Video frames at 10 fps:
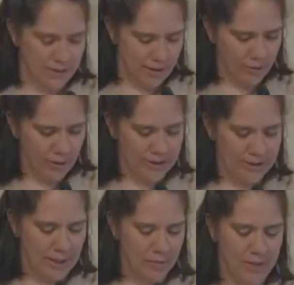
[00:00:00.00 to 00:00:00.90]
of which
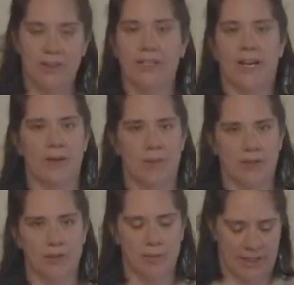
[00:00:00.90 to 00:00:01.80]
some live in
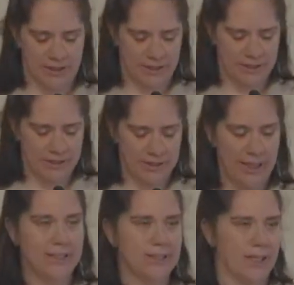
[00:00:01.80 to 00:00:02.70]
9-bedroom mansions
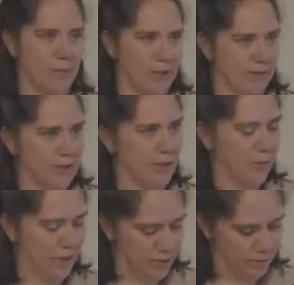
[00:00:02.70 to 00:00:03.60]
and some live in
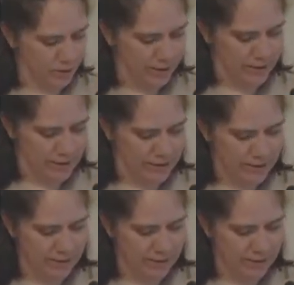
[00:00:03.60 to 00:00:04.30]
2-bedroom trailers.